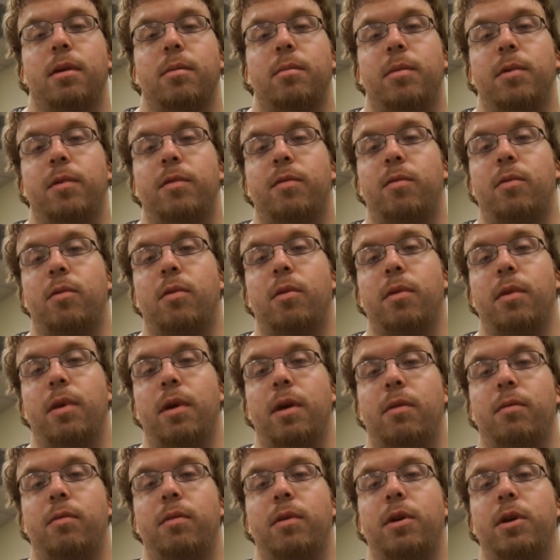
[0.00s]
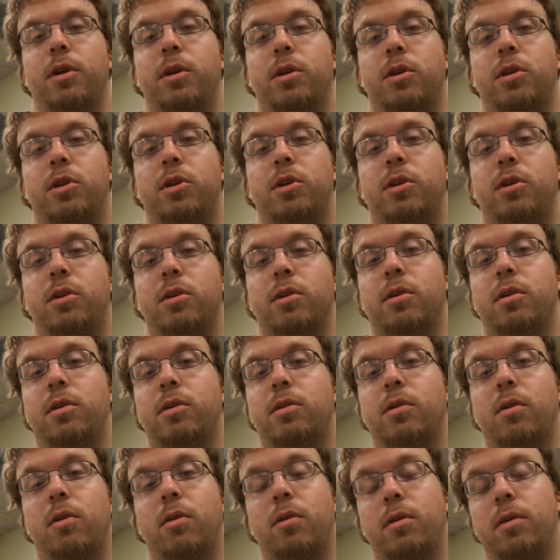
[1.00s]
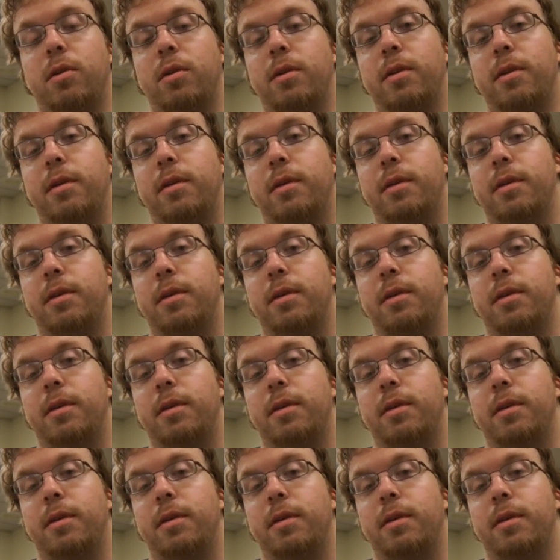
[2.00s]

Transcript: before they reach adulthood.